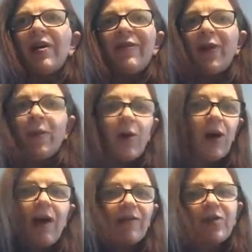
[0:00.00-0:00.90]
feel more
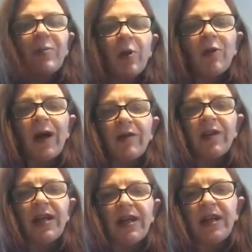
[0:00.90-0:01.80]
comfortable around
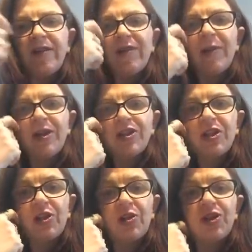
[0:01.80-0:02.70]
the information that
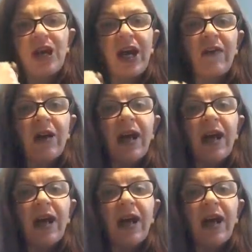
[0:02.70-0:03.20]
you're sharing.